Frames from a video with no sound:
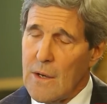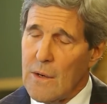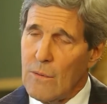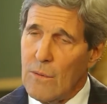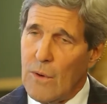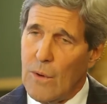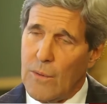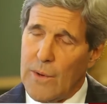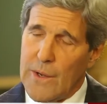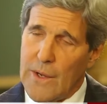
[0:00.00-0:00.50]

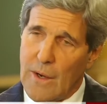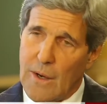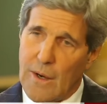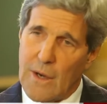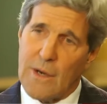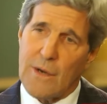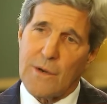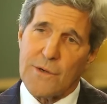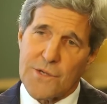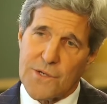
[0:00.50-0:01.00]
What we
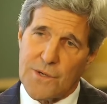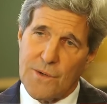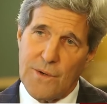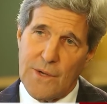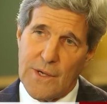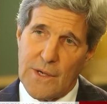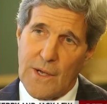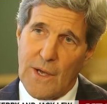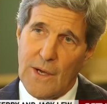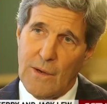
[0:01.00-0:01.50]
are
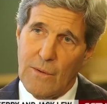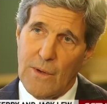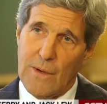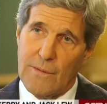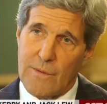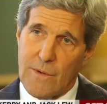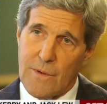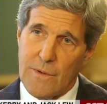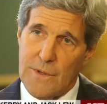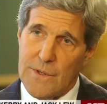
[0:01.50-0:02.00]
asserting,
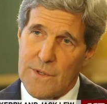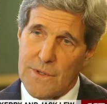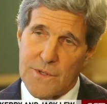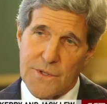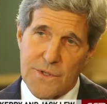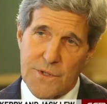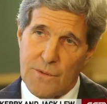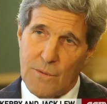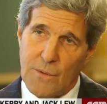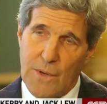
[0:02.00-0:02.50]
however,
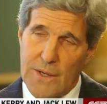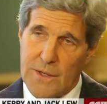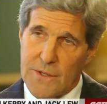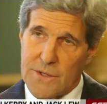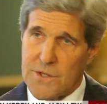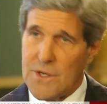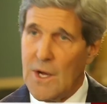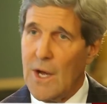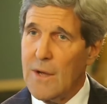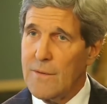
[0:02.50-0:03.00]
is the way to
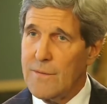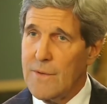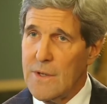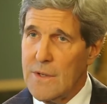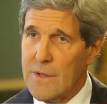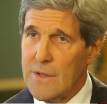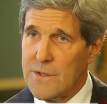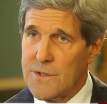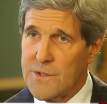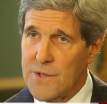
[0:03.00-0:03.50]
solve
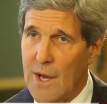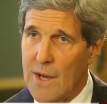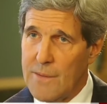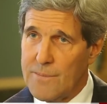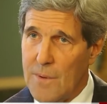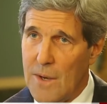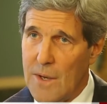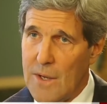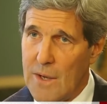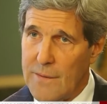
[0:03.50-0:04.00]
it is
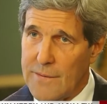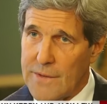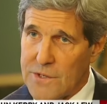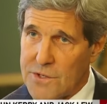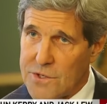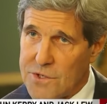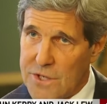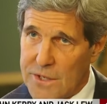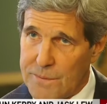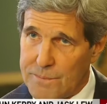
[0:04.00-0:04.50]
not by having
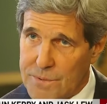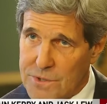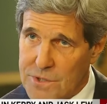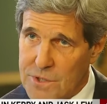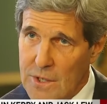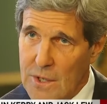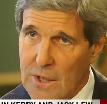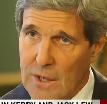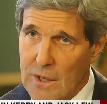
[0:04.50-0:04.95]
ships